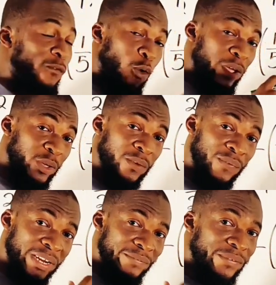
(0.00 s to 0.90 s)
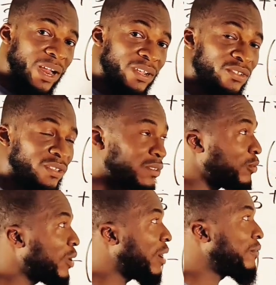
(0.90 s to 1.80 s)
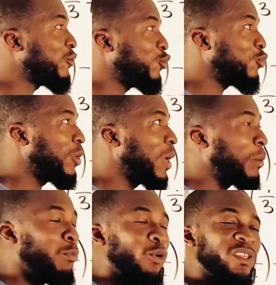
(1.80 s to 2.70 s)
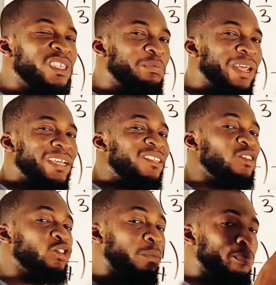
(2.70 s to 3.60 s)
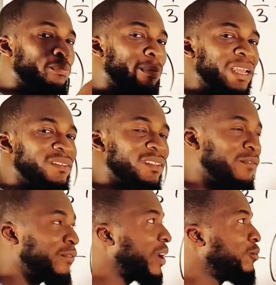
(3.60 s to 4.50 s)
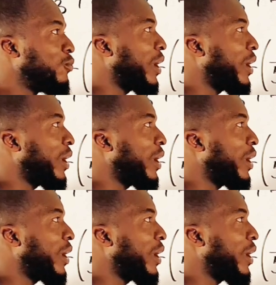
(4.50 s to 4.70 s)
For equivalent fractions, you have to multiply the top by the same value,